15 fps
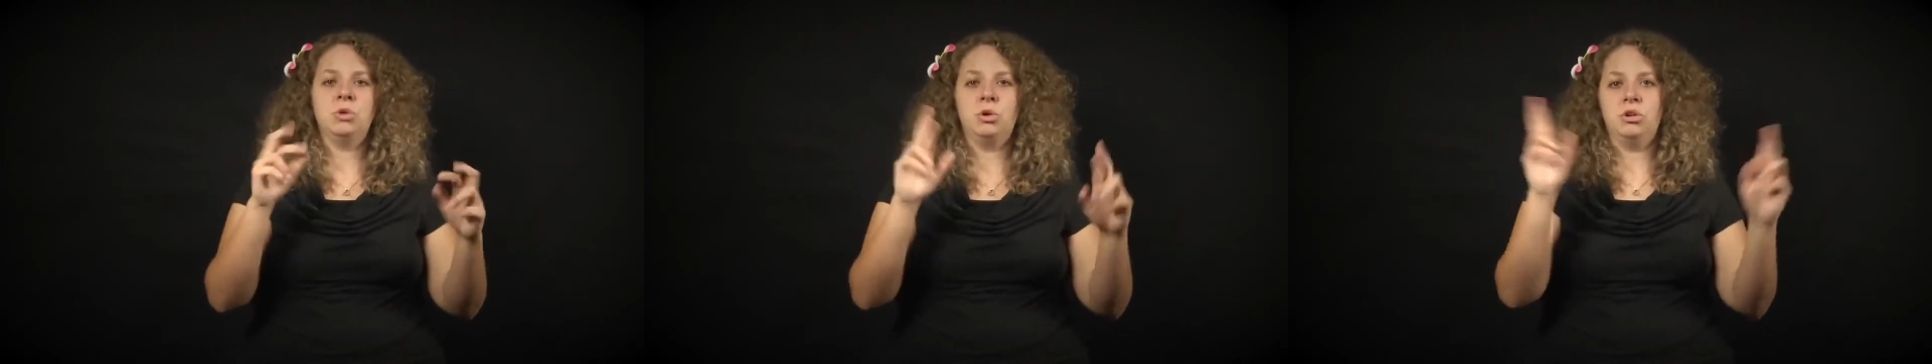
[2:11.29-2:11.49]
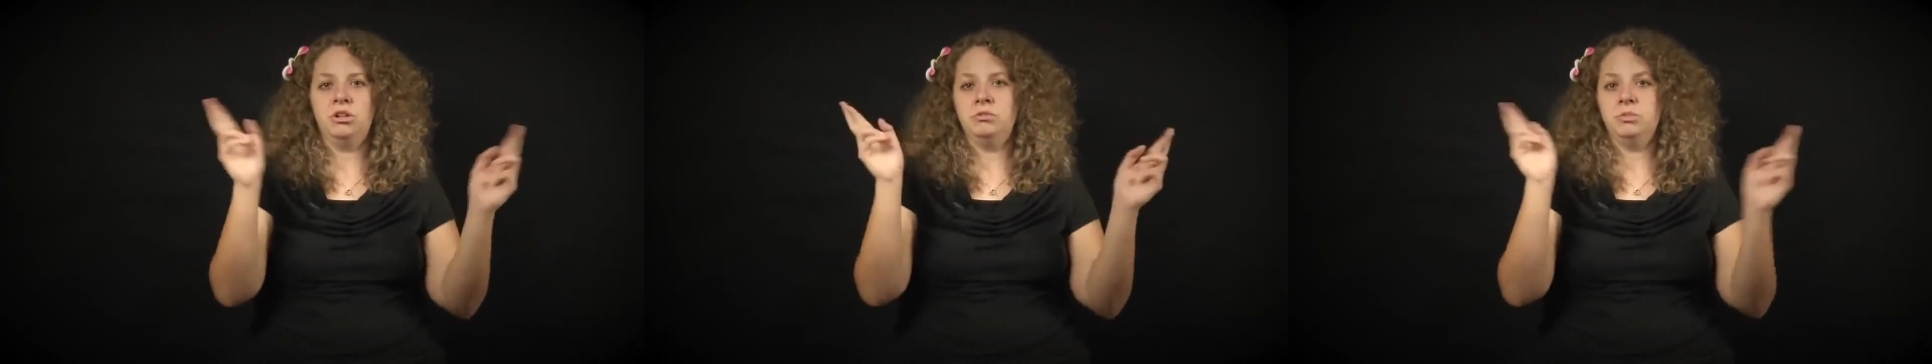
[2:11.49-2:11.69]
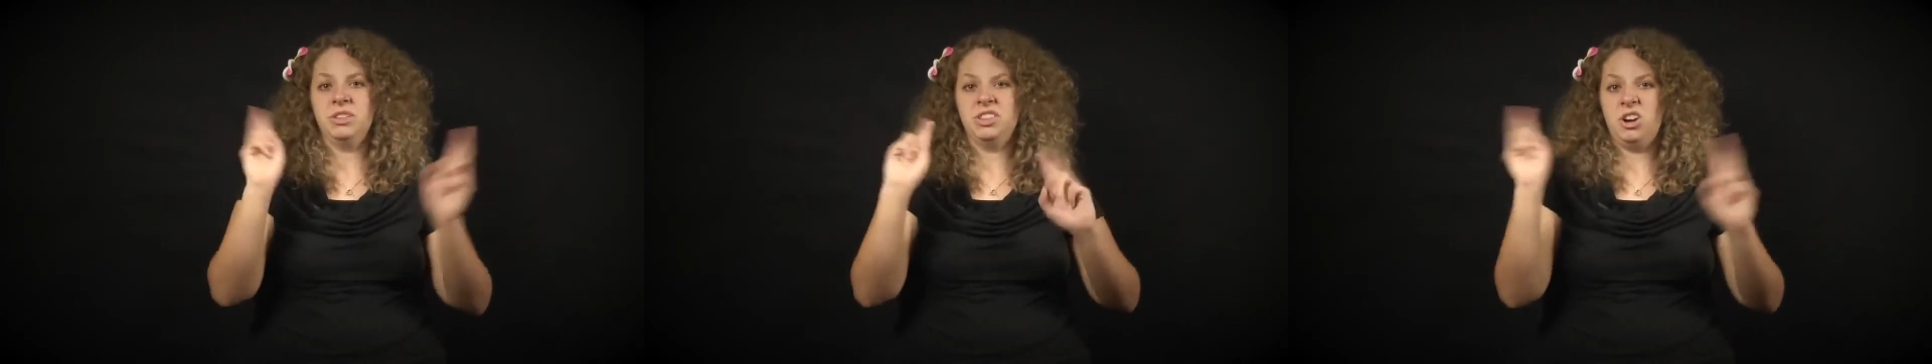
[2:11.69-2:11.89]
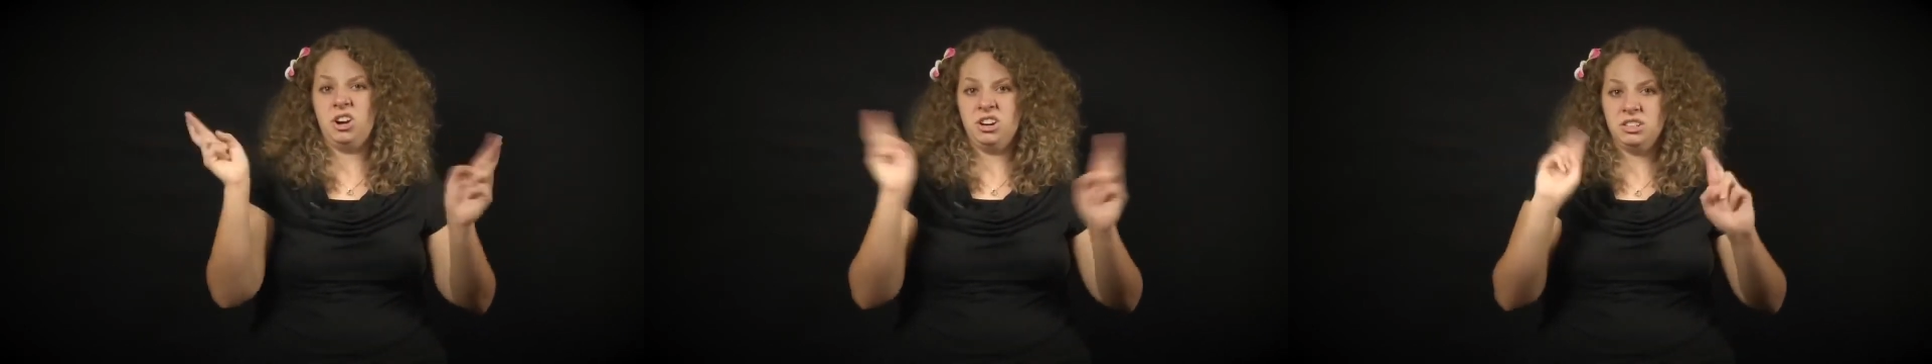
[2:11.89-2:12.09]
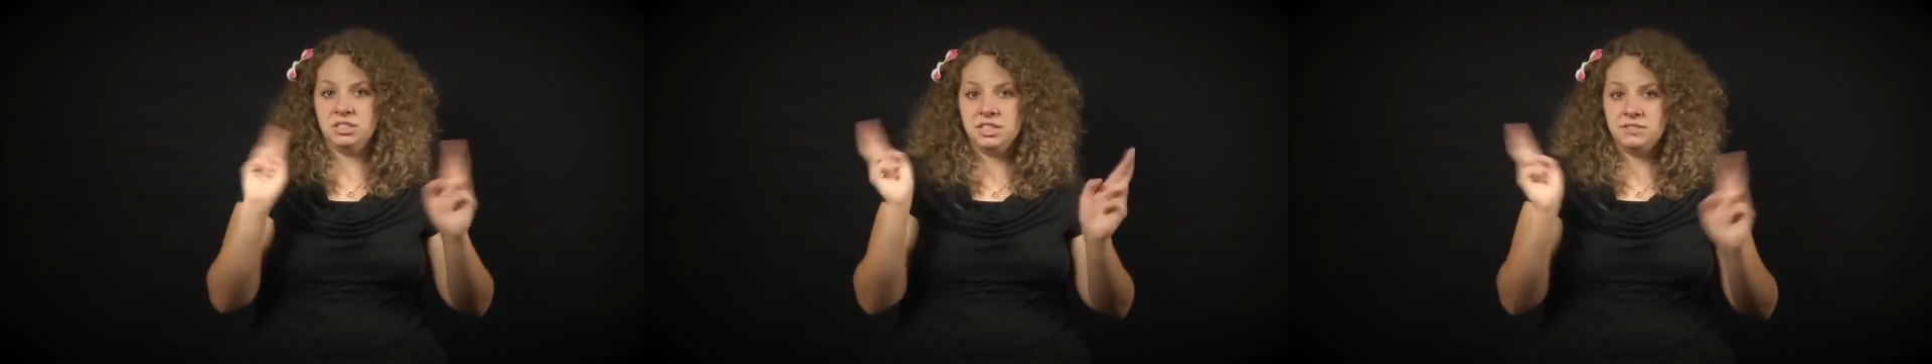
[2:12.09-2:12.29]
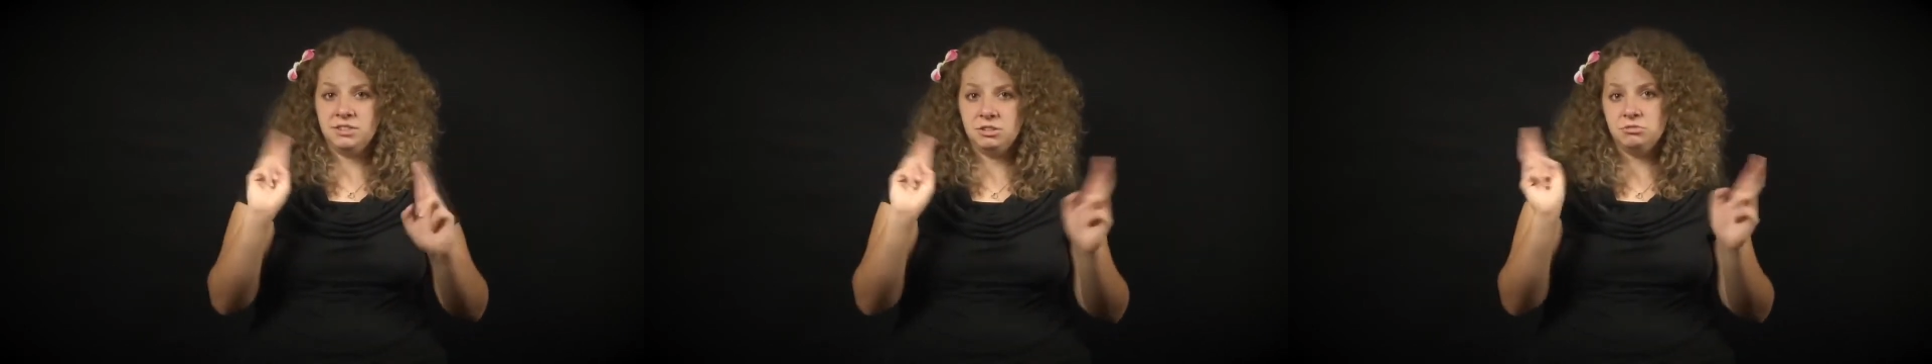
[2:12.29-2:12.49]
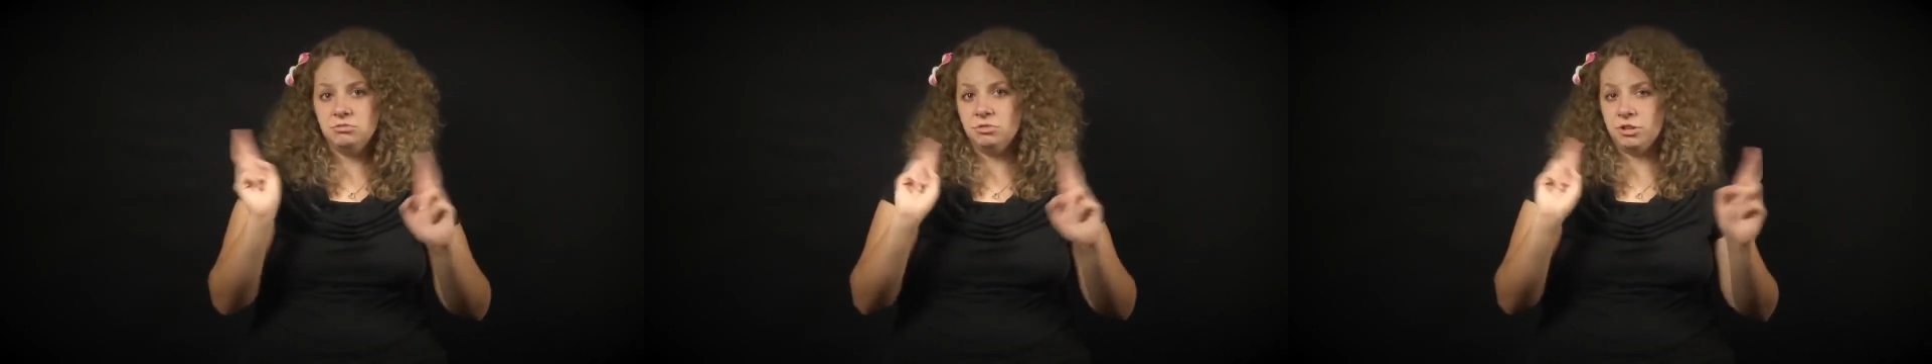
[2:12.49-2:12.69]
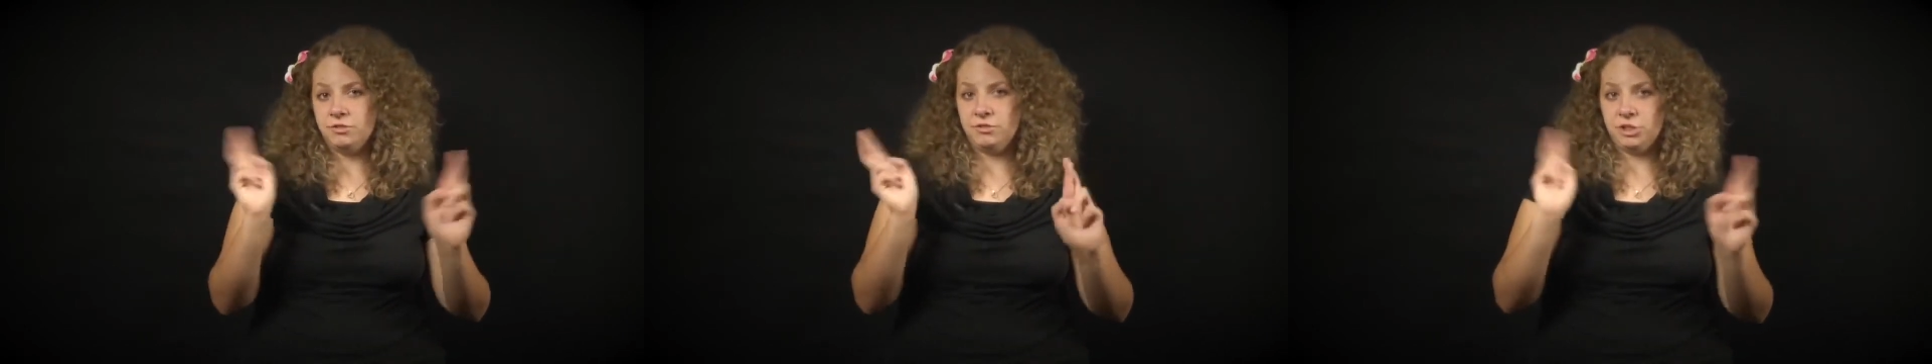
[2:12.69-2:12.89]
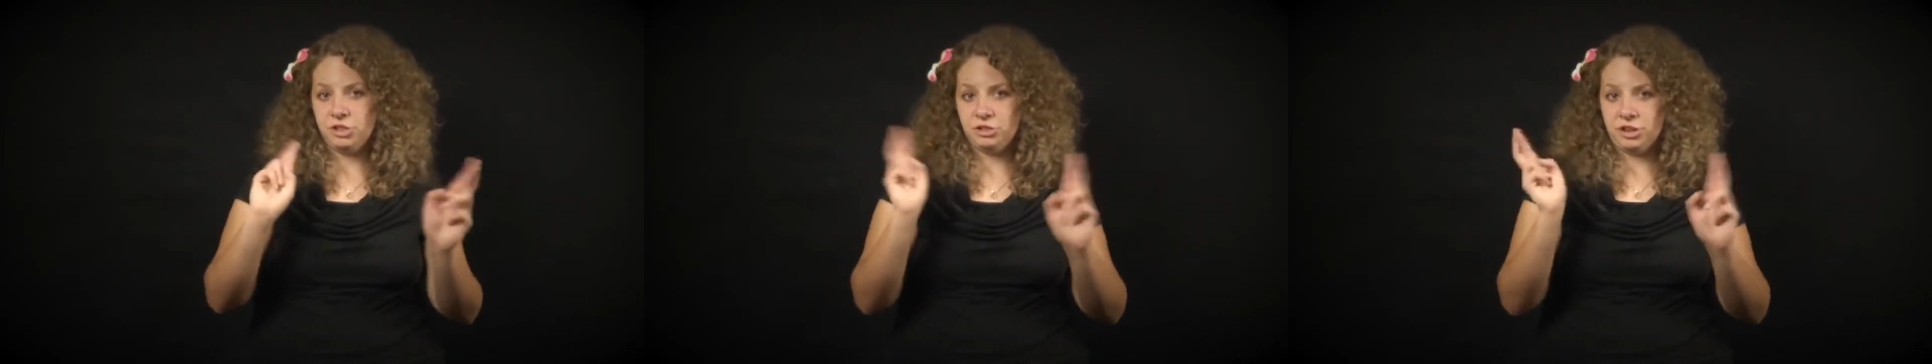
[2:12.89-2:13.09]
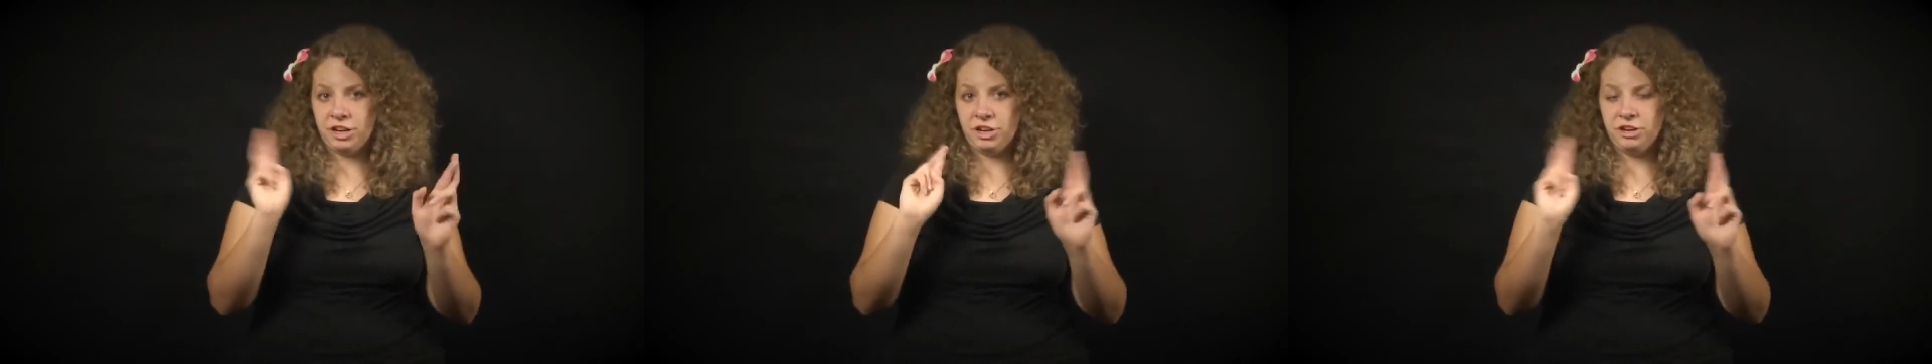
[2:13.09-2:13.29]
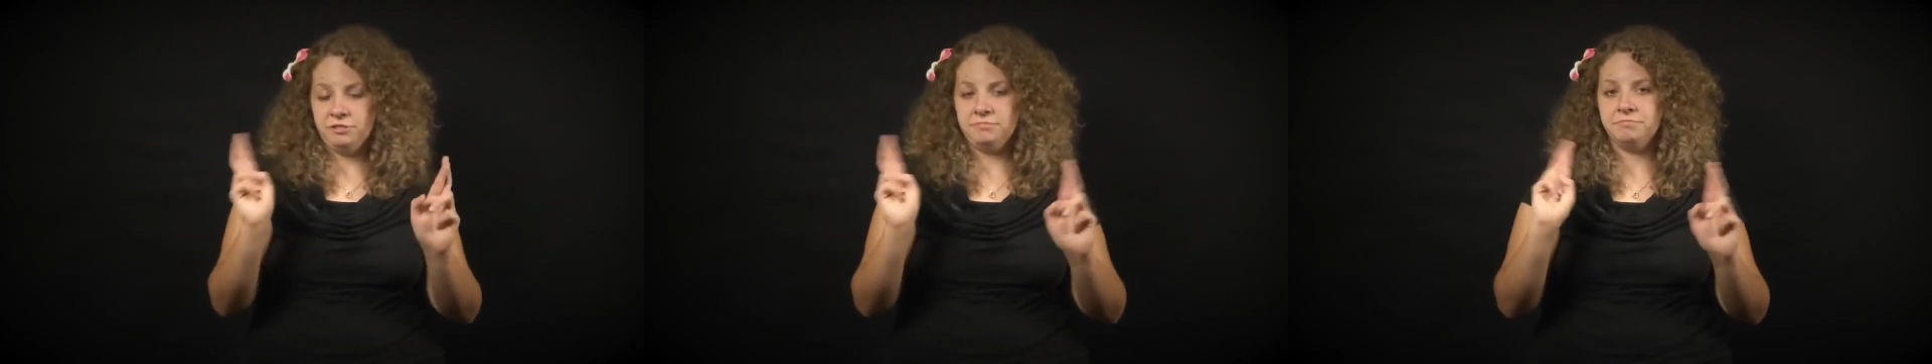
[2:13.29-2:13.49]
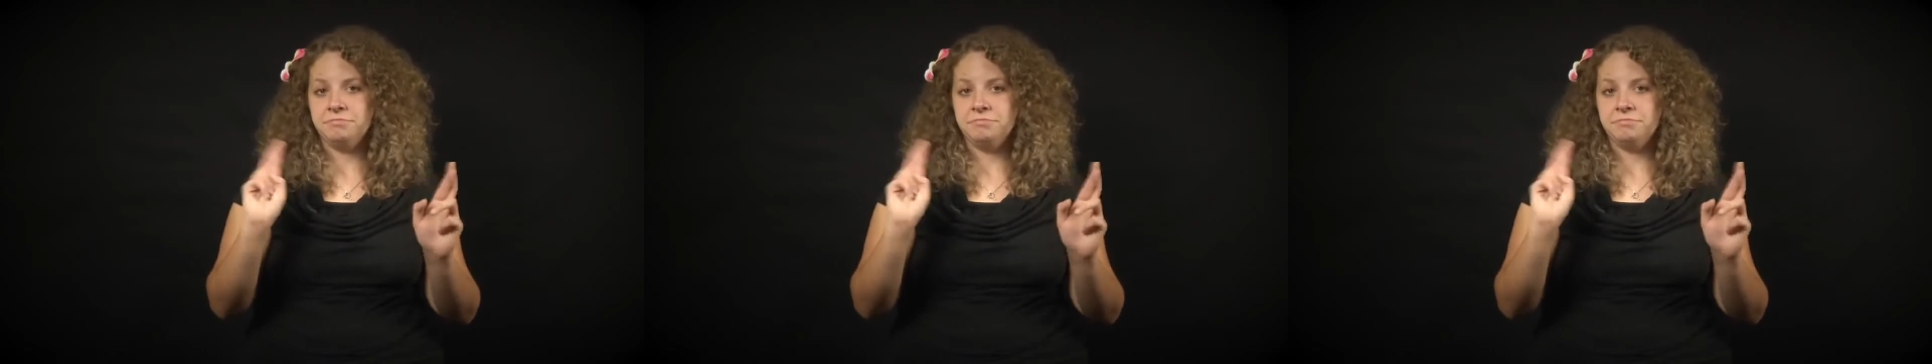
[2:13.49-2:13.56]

or with R's even, refrigerator.